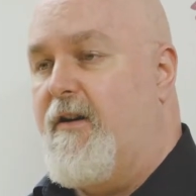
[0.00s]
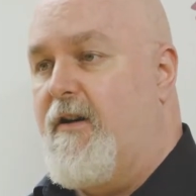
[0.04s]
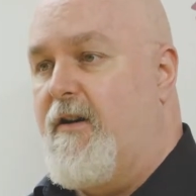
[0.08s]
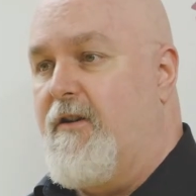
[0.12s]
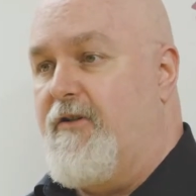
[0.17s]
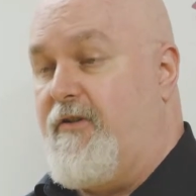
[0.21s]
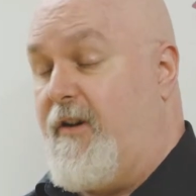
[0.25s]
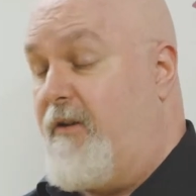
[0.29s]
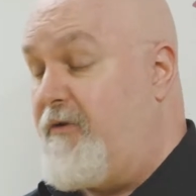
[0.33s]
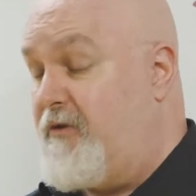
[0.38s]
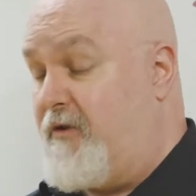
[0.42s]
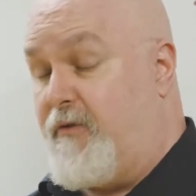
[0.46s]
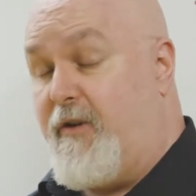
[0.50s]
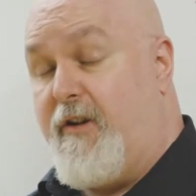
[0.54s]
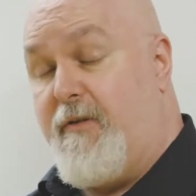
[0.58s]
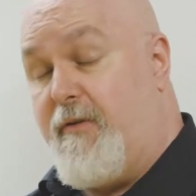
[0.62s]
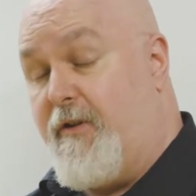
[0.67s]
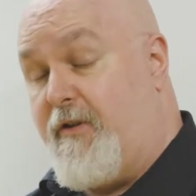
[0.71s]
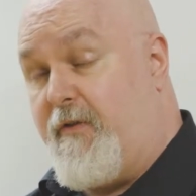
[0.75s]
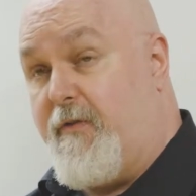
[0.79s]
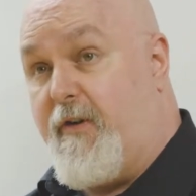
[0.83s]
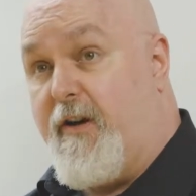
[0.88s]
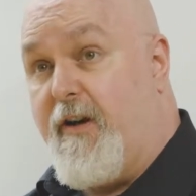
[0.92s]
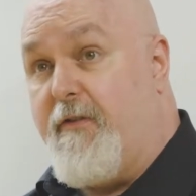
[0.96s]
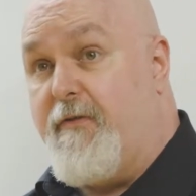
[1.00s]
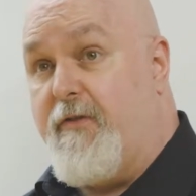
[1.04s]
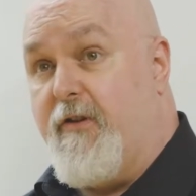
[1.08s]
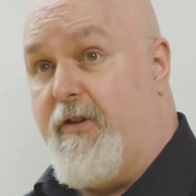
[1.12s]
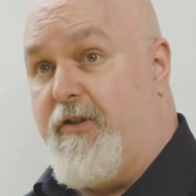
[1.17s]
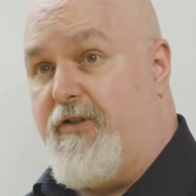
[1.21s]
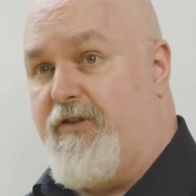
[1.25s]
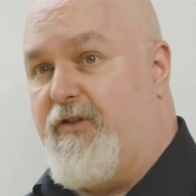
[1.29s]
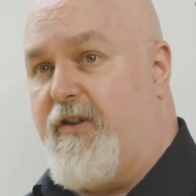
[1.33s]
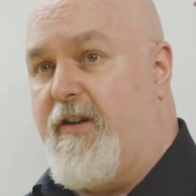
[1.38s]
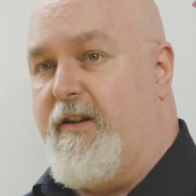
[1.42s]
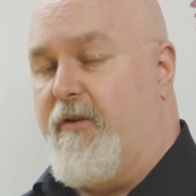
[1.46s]
So that was really much the very
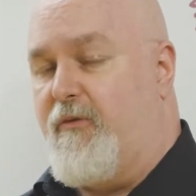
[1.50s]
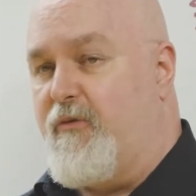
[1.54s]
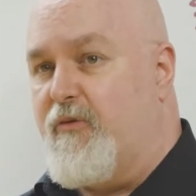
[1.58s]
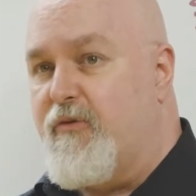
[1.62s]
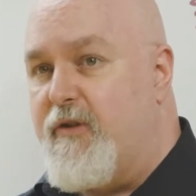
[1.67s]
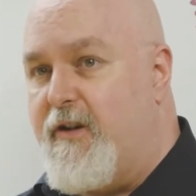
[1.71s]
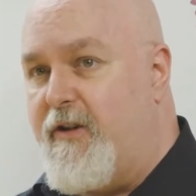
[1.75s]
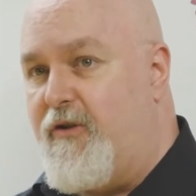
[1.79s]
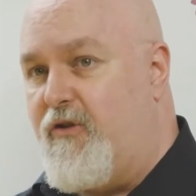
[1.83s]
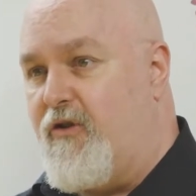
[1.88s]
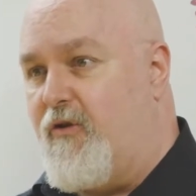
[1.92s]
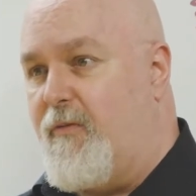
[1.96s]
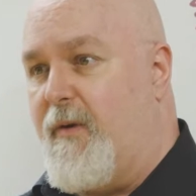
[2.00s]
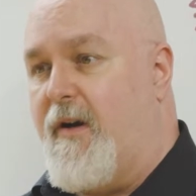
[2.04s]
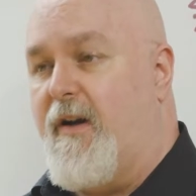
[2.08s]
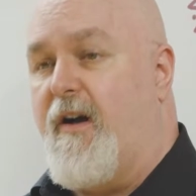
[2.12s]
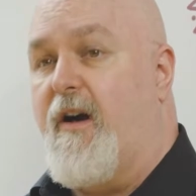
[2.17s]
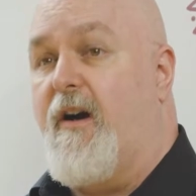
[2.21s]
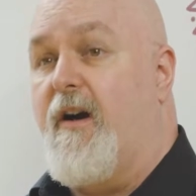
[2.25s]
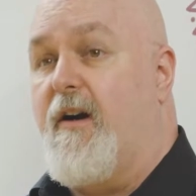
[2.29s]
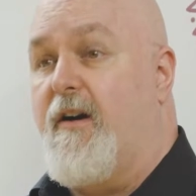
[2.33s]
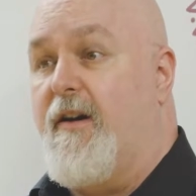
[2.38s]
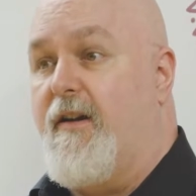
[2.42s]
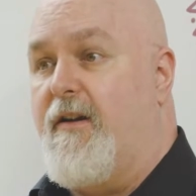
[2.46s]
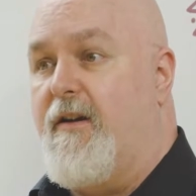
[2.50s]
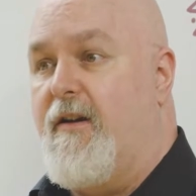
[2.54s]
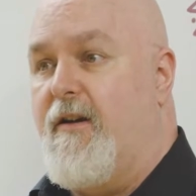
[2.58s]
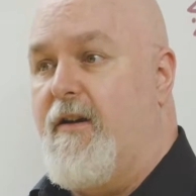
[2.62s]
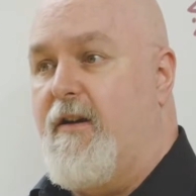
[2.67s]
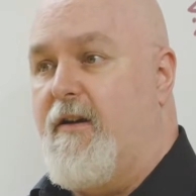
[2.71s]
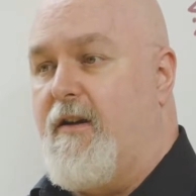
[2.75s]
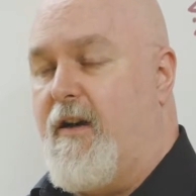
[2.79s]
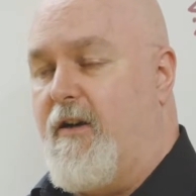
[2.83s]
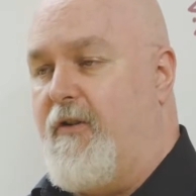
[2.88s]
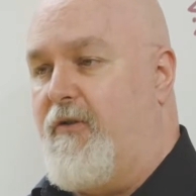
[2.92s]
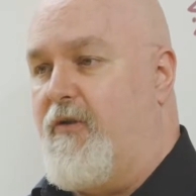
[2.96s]
first thing. It really drew my eye
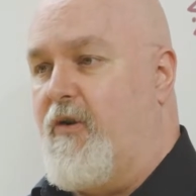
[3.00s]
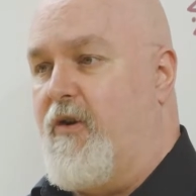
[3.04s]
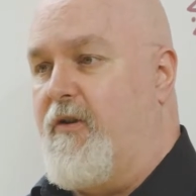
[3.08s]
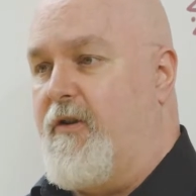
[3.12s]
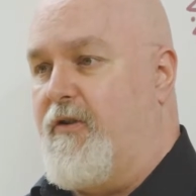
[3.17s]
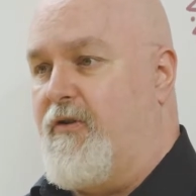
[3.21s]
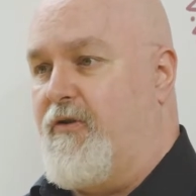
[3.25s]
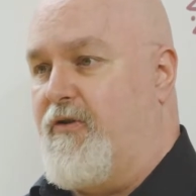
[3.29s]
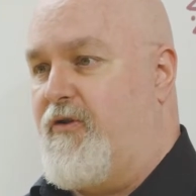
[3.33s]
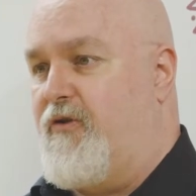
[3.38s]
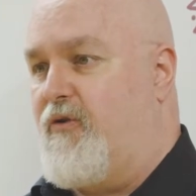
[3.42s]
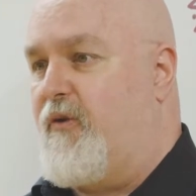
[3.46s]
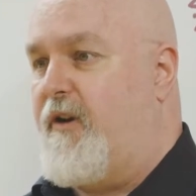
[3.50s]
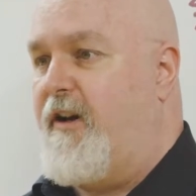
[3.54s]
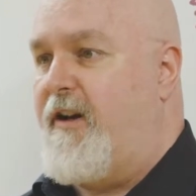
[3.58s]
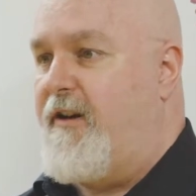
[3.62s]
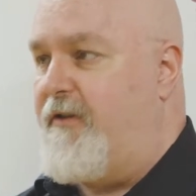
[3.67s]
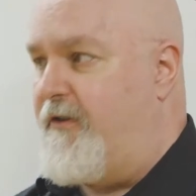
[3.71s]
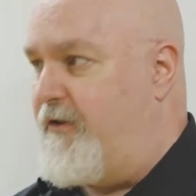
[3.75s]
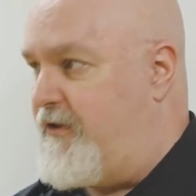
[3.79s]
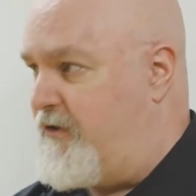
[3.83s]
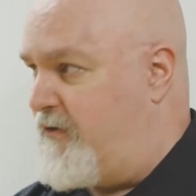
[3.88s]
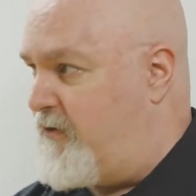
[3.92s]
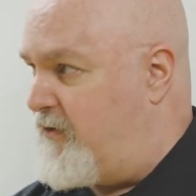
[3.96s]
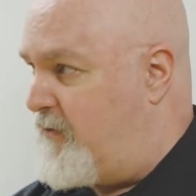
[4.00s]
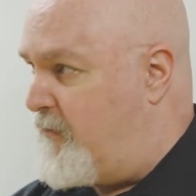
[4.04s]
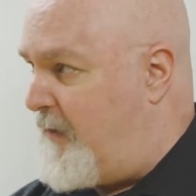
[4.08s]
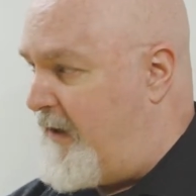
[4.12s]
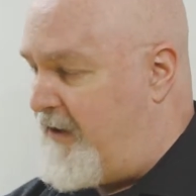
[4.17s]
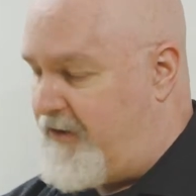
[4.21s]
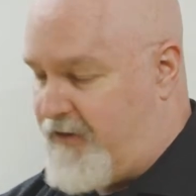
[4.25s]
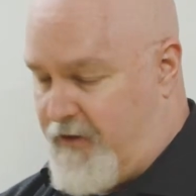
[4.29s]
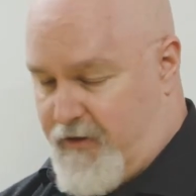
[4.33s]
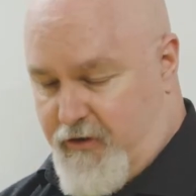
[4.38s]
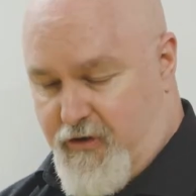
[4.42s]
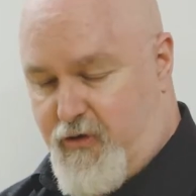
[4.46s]
and thought this was great. There's some
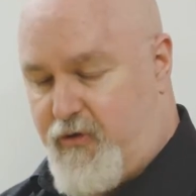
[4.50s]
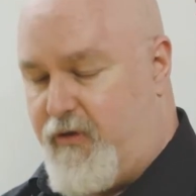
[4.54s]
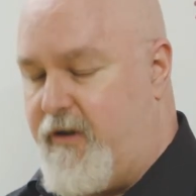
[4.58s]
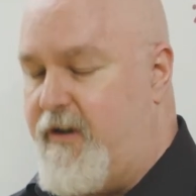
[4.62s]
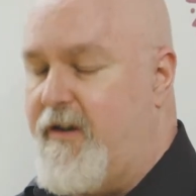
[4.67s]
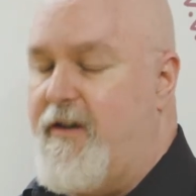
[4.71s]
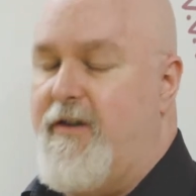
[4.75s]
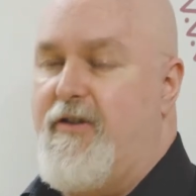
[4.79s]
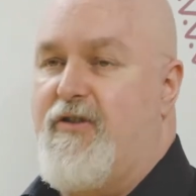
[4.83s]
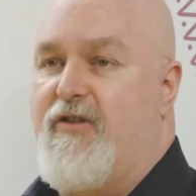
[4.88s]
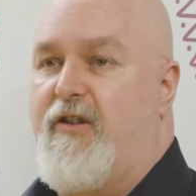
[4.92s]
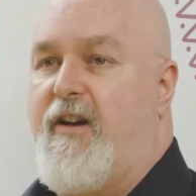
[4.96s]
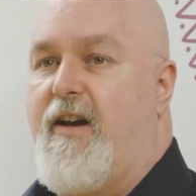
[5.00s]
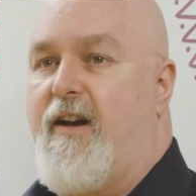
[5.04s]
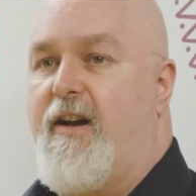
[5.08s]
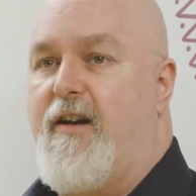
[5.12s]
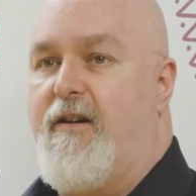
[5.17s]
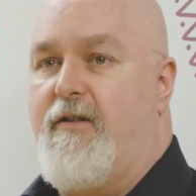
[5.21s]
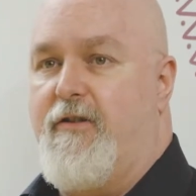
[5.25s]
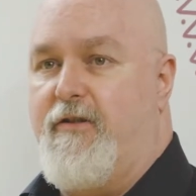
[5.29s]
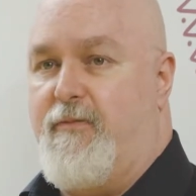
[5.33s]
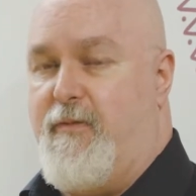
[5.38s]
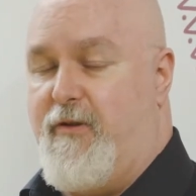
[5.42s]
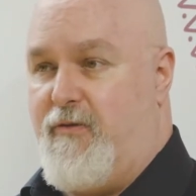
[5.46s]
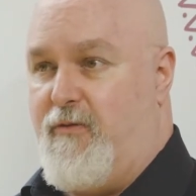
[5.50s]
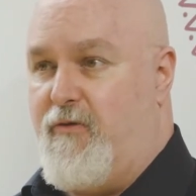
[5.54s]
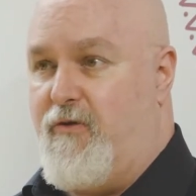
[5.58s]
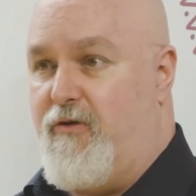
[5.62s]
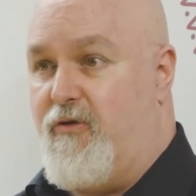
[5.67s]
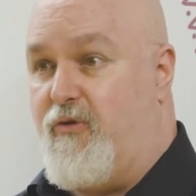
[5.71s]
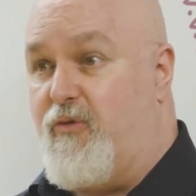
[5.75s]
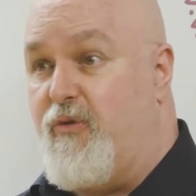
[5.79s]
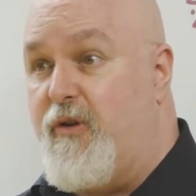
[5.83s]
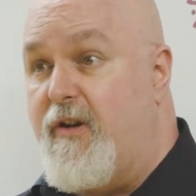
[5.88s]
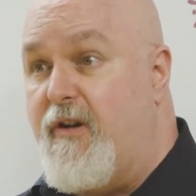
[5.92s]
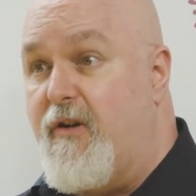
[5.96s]
extra trees there, there's been some
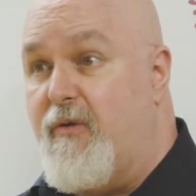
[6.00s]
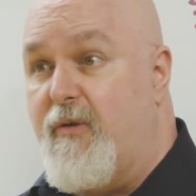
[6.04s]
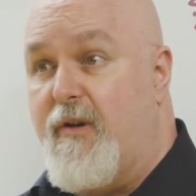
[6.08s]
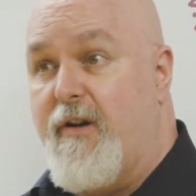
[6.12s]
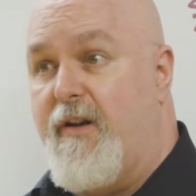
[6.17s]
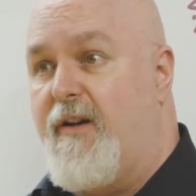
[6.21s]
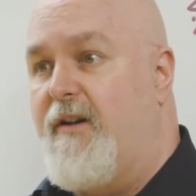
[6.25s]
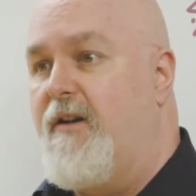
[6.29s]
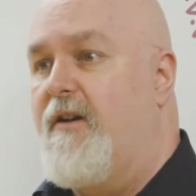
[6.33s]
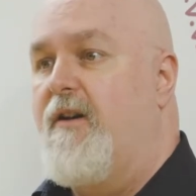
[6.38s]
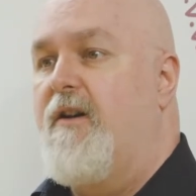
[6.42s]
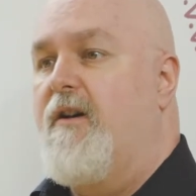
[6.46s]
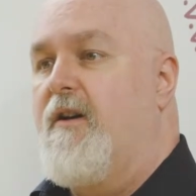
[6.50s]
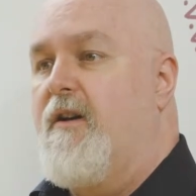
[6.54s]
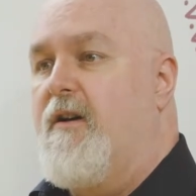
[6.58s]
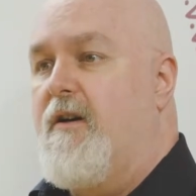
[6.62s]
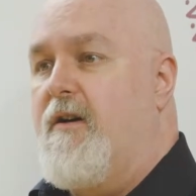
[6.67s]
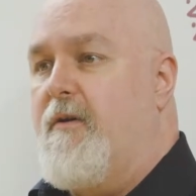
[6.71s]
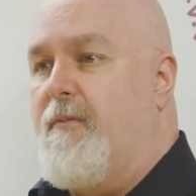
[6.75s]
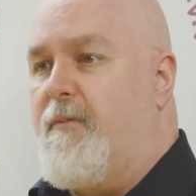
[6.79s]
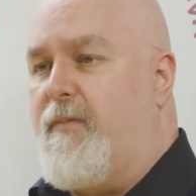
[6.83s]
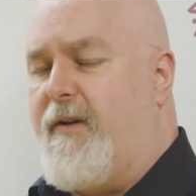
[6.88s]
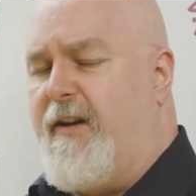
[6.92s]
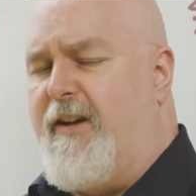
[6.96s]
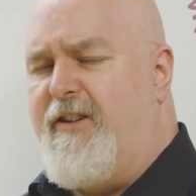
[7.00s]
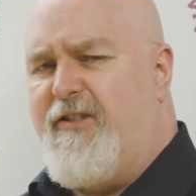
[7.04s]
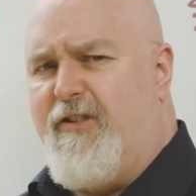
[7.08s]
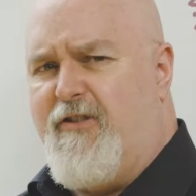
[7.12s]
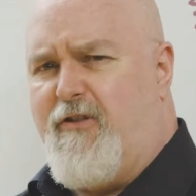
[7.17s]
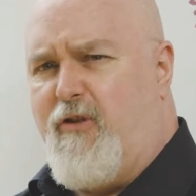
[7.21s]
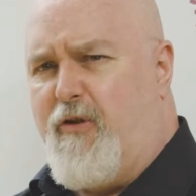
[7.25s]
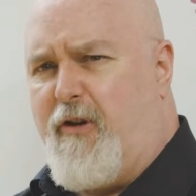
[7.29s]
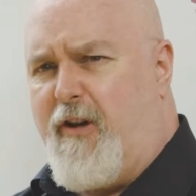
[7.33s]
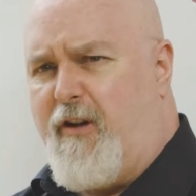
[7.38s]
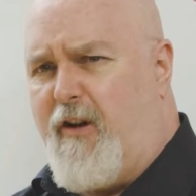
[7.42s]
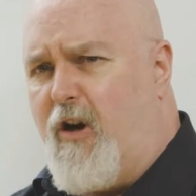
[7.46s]
greenery, places
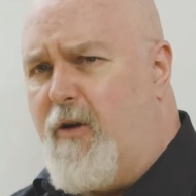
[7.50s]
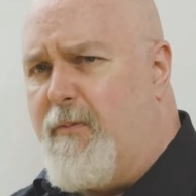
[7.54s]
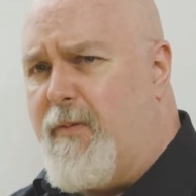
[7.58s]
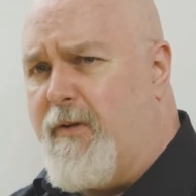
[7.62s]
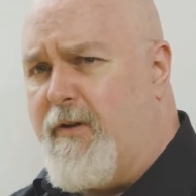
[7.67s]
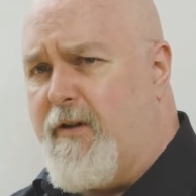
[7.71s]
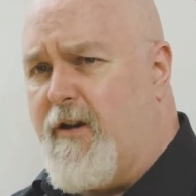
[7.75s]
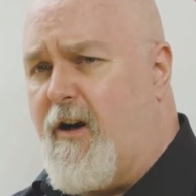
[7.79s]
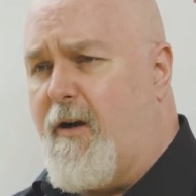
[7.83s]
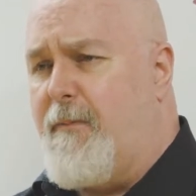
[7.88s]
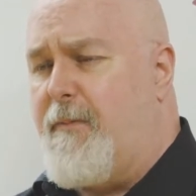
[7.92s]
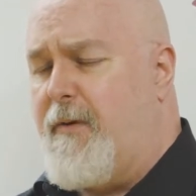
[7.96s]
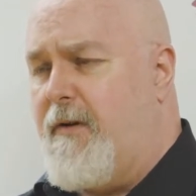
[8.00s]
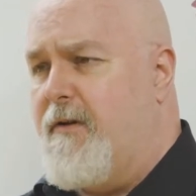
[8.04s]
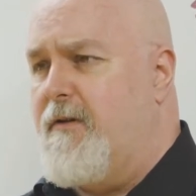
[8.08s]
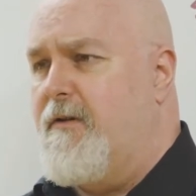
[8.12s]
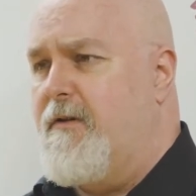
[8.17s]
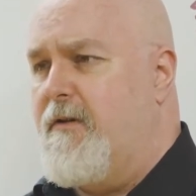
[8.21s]
looking opened up.